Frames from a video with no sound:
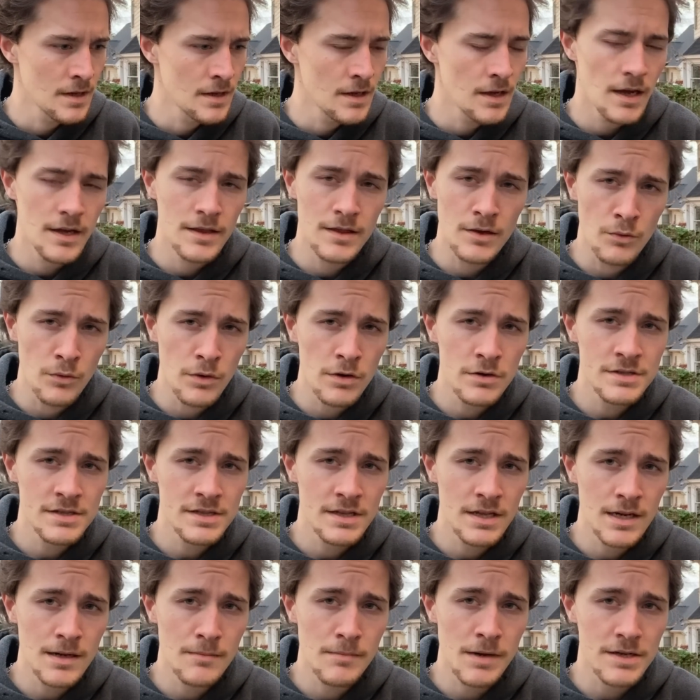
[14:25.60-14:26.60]
And the worst
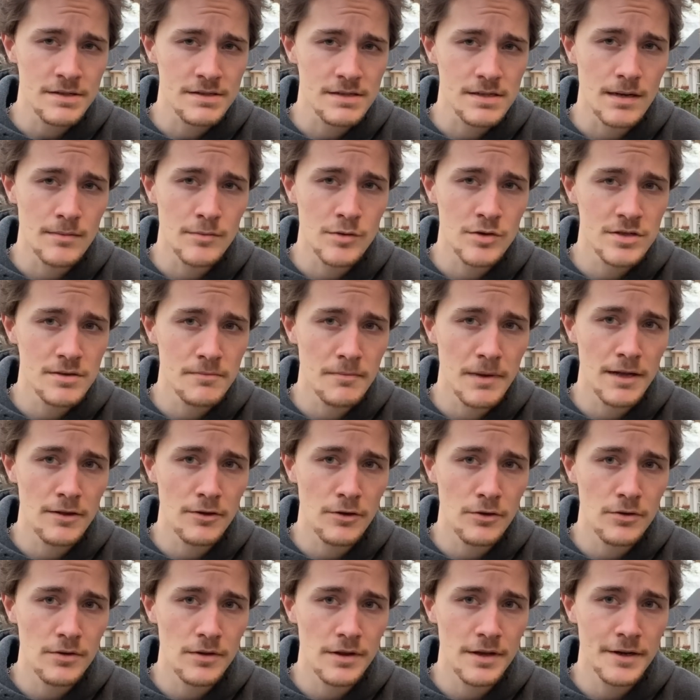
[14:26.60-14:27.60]
thing about summers in my
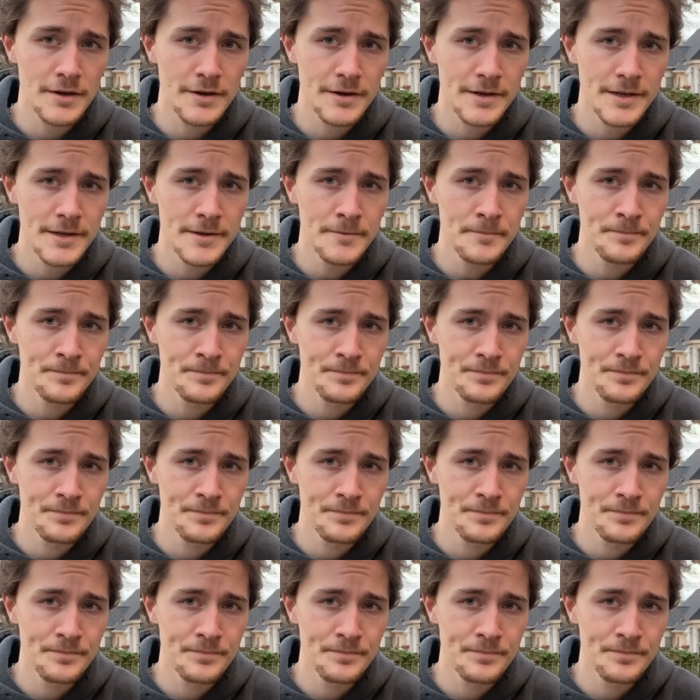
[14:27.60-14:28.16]
local area